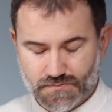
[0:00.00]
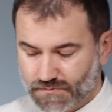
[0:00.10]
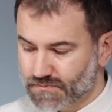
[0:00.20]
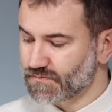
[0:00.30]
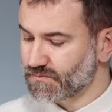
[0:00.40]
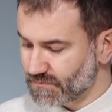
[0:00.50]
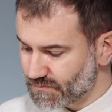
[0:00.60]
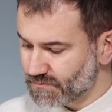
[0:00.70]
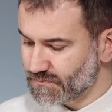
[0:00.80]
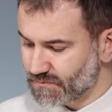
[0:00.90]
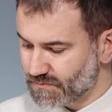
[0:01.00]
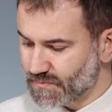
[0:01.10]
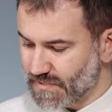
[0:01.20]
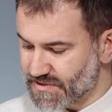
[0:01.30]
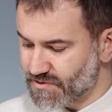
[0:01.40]
there is a
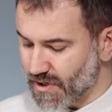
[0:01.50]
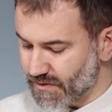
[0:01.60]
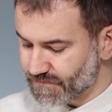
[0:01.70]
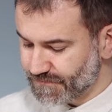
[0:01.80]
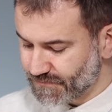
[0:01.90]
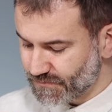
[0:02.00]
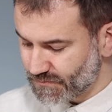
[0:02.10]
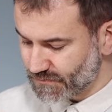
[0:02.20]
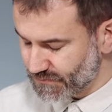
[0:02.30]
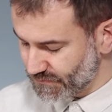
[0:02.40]
V1 and there's right. V2.1,